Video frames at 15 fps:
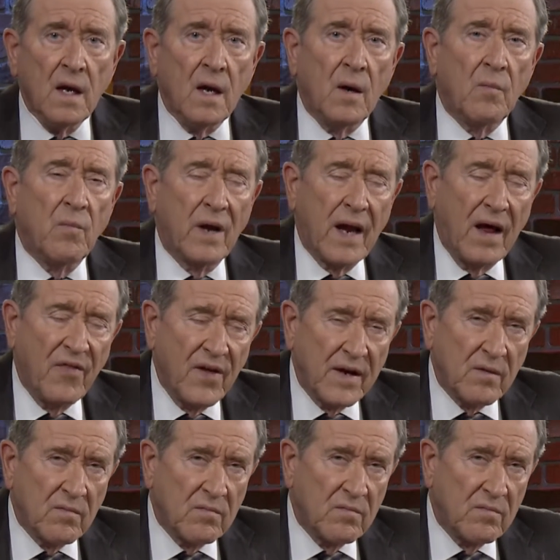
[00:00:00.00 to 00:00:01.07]
But I
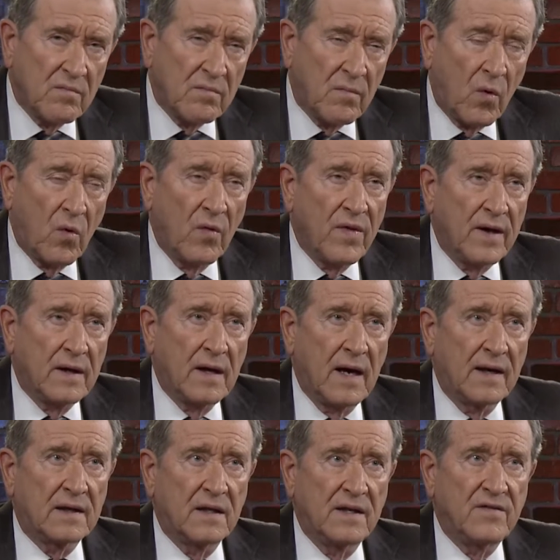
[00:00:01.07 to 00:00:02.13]
think more than
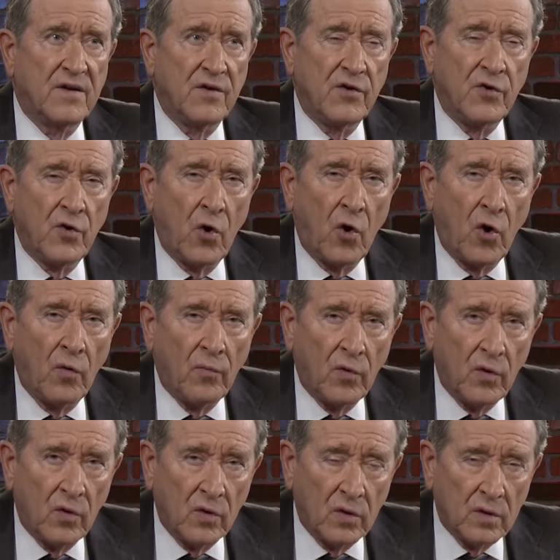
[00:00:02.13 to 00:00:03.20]
likely the
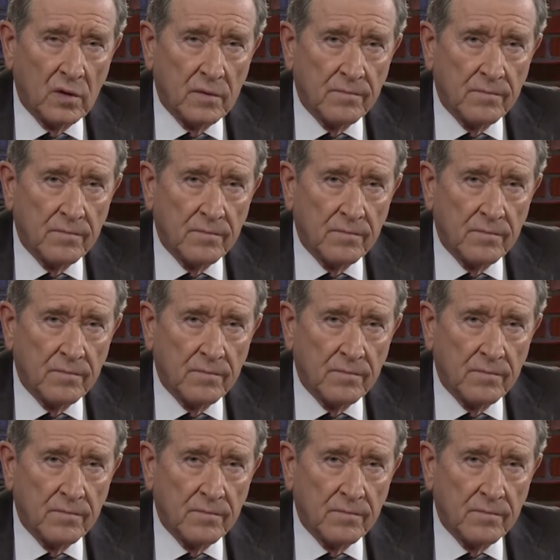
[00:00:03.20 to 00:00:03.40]
normal